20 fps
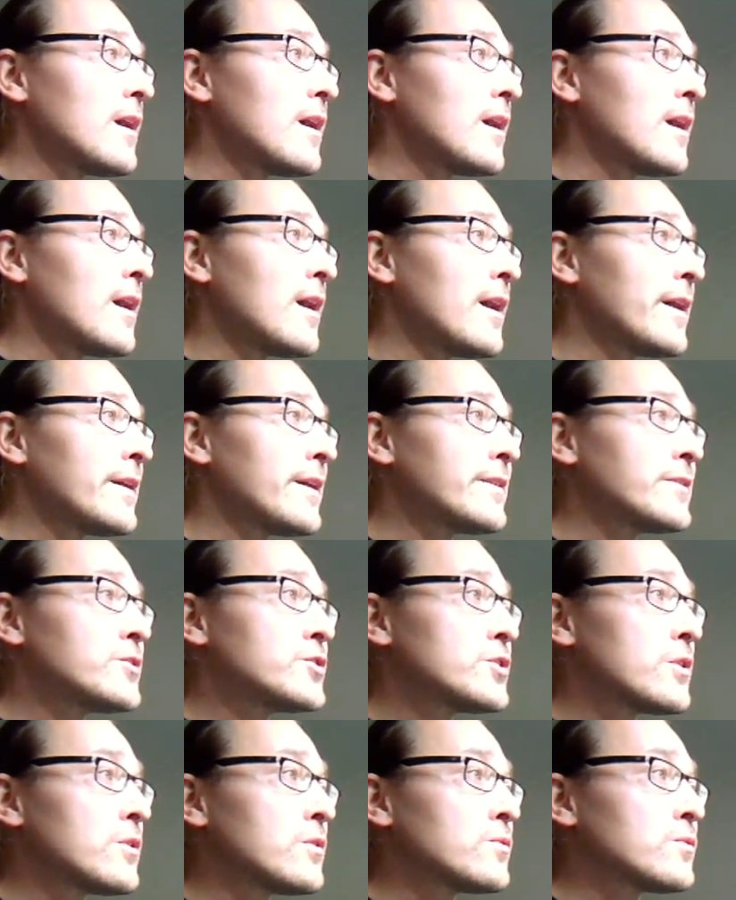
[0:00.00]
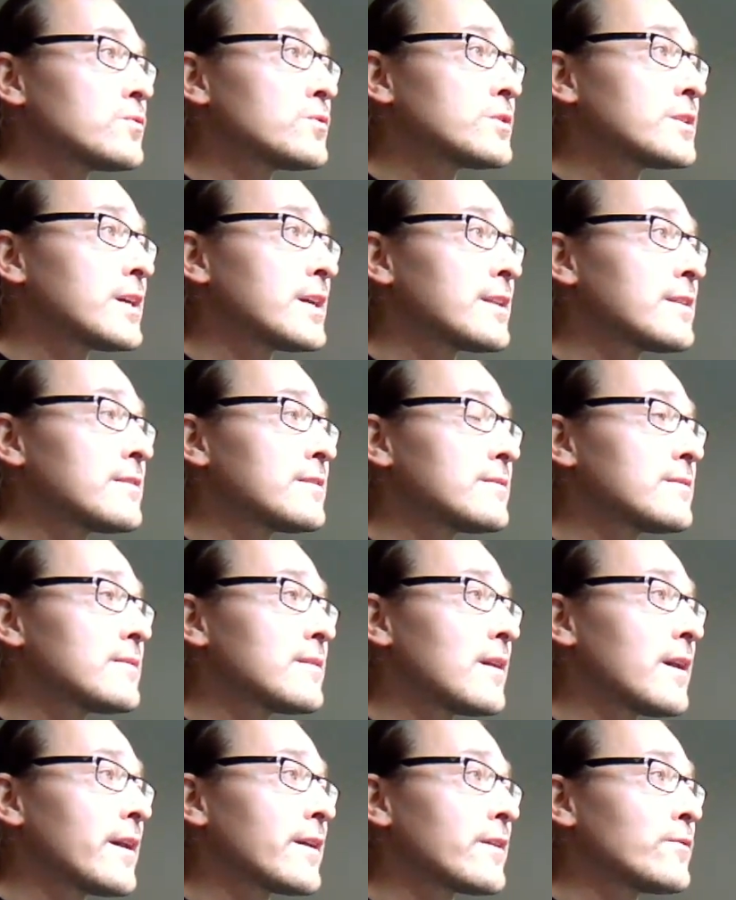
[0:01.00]
I chose that
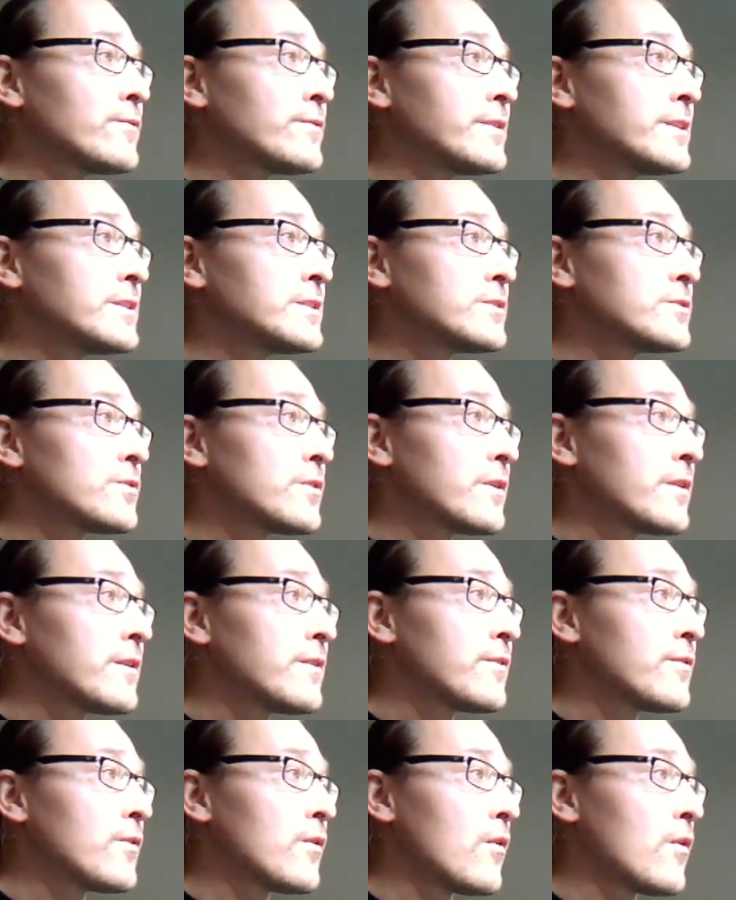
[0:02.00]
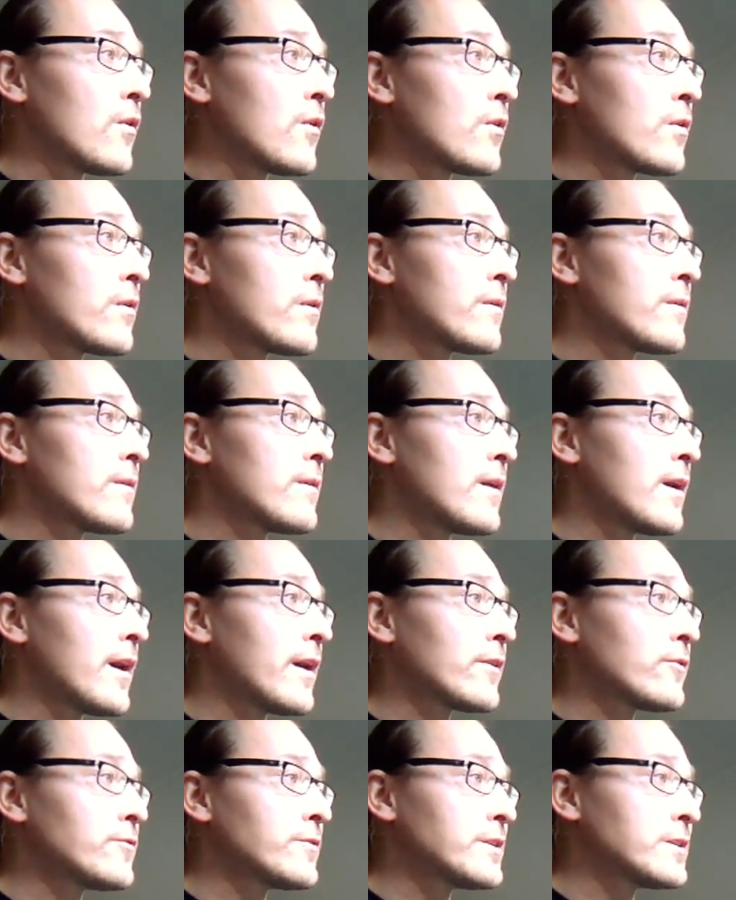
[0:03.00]
I could destroy the Thor, I
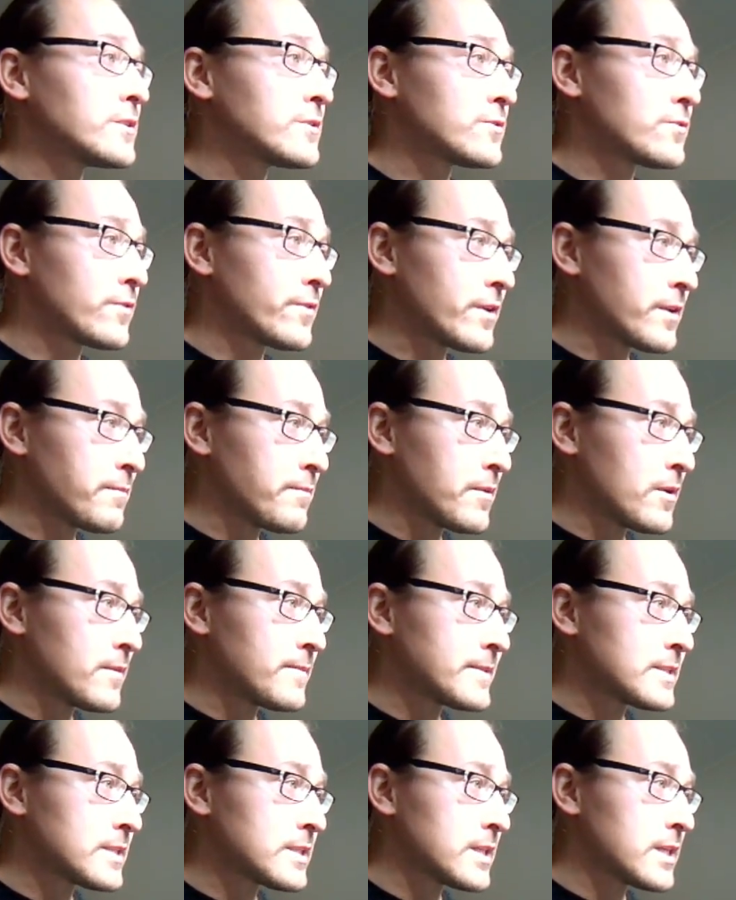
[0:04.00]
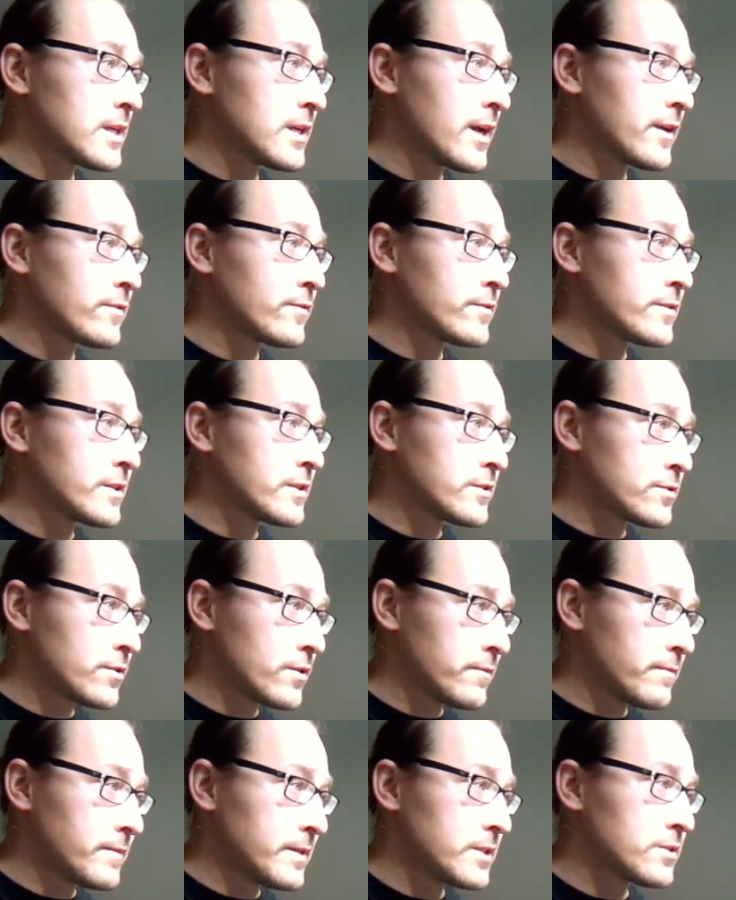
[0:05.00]
could destroy diplomacy, I could destroy
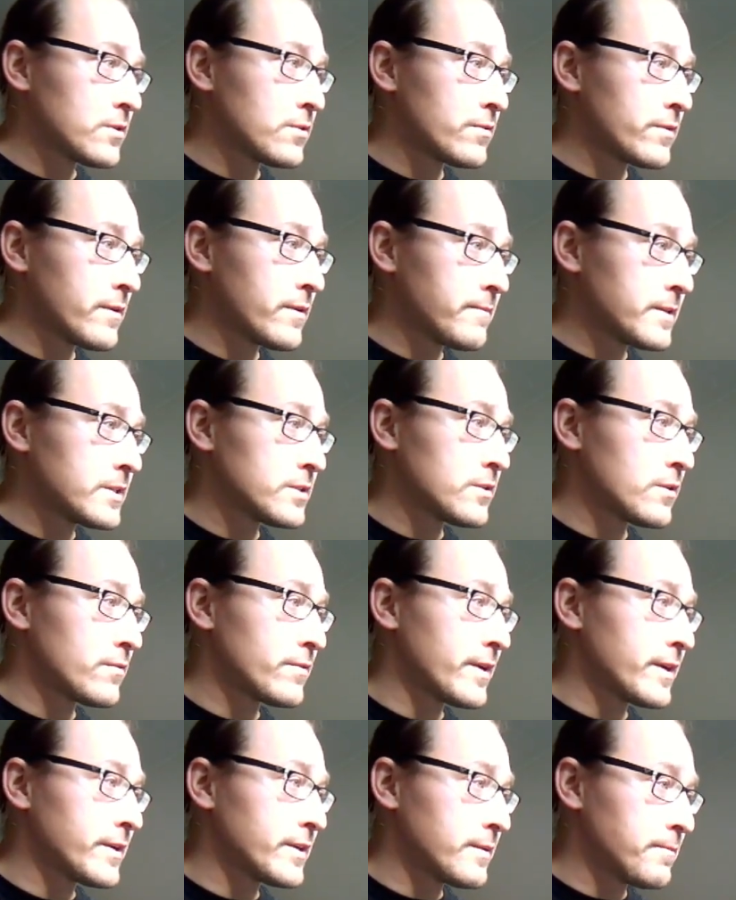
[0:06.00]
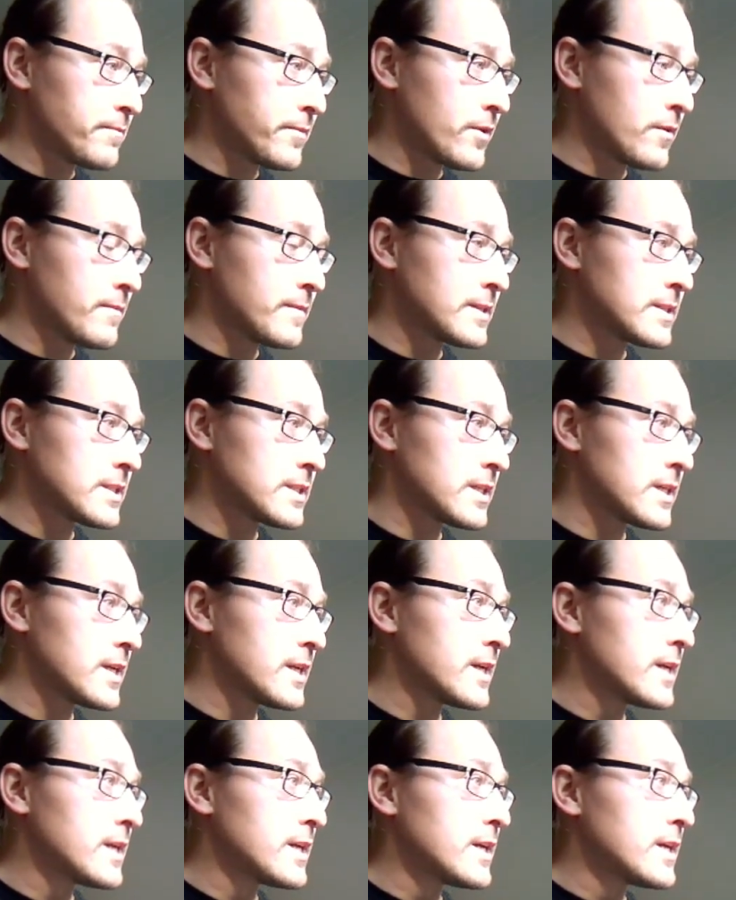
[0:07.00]
Missouri and diplomacy,
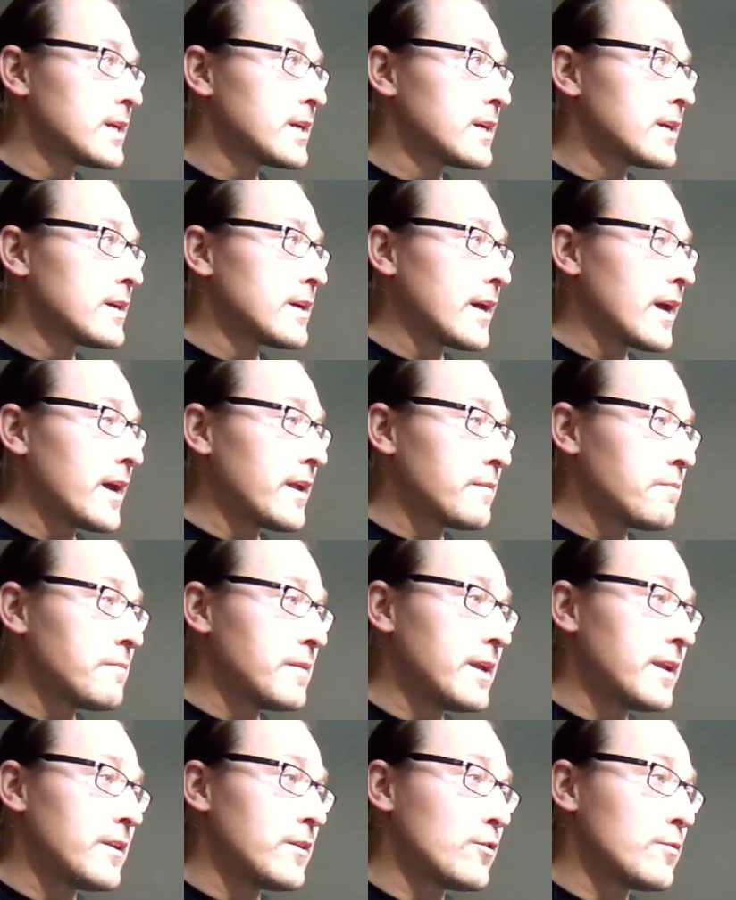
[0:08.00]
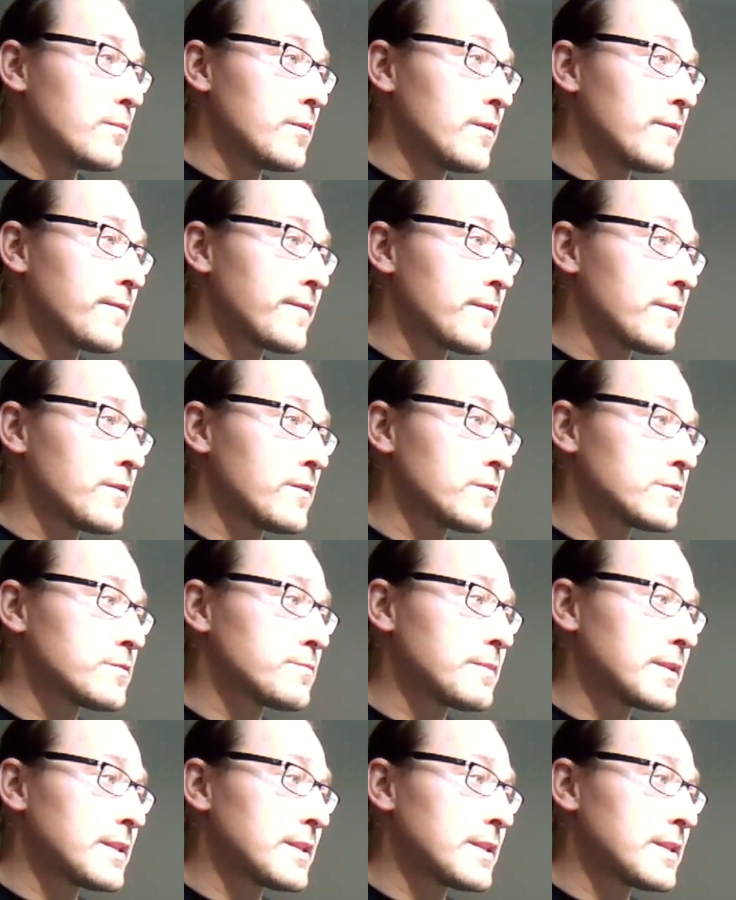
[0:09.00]
and medium of course,